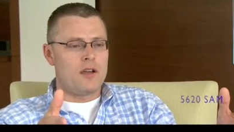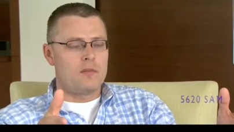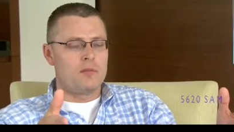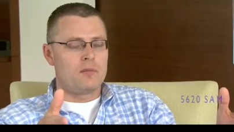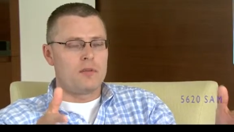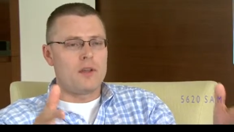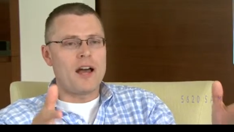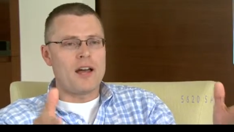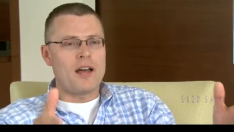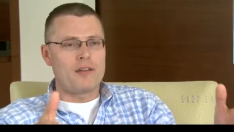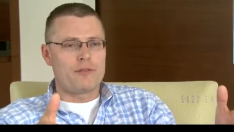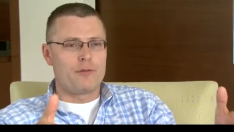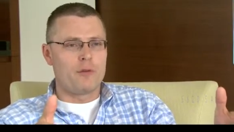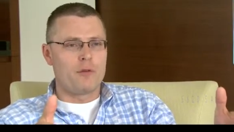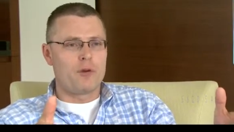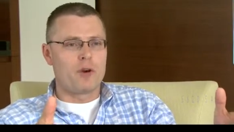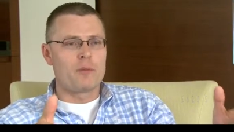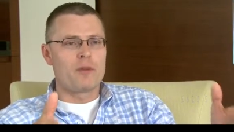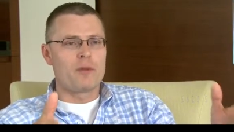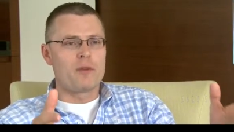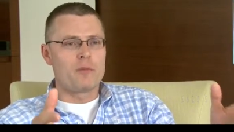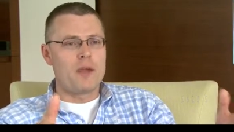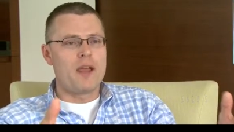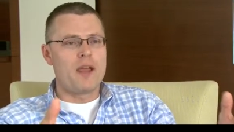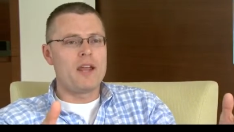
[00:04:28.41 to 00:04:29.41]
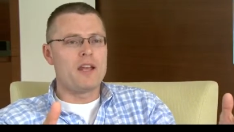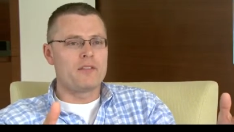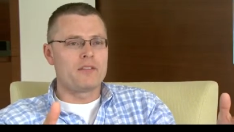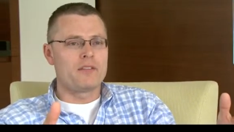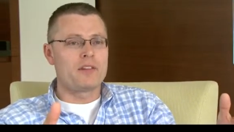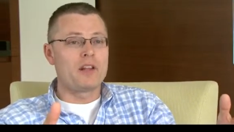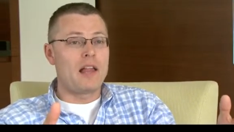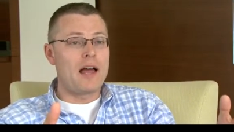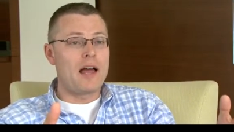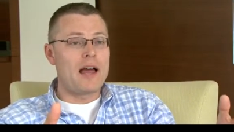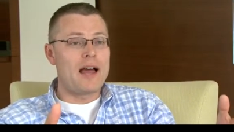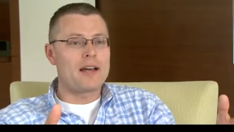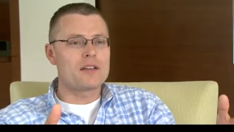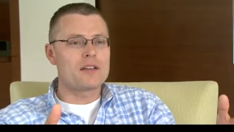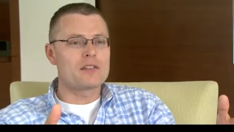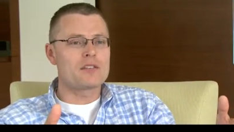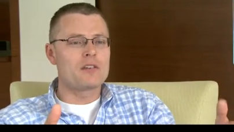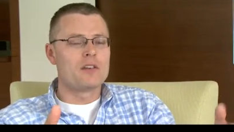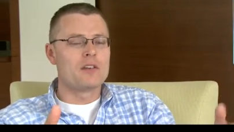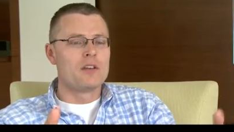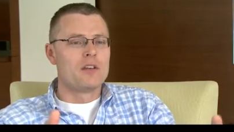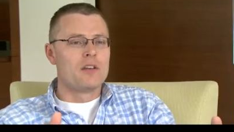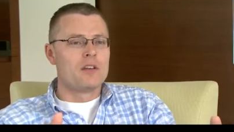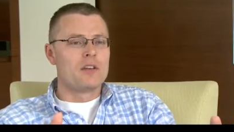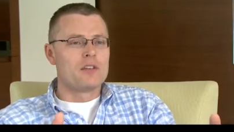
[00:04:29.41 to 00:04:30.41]
platform and pane of glass
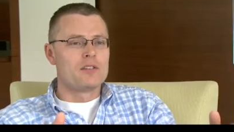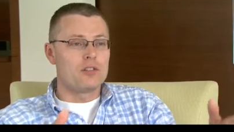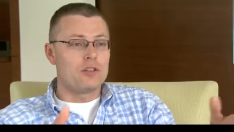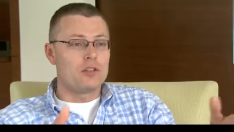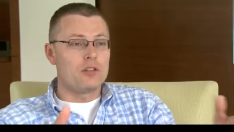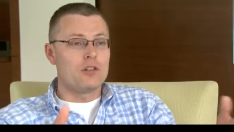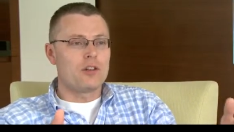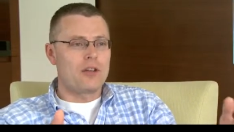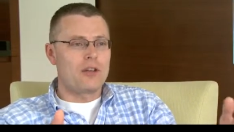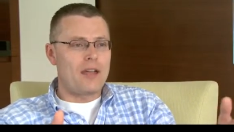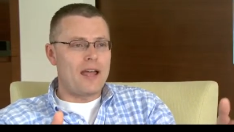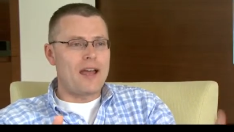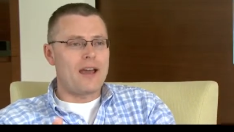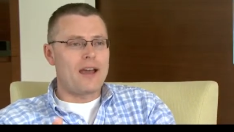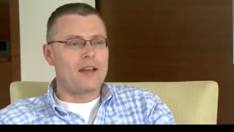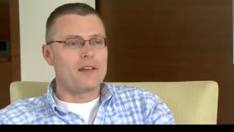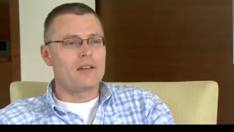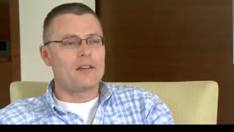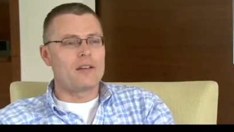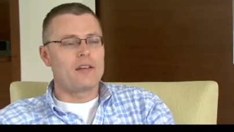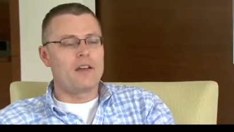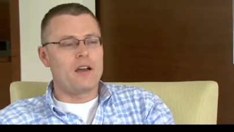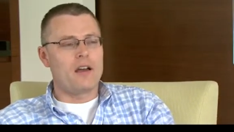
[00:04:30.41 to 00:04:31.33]
to look at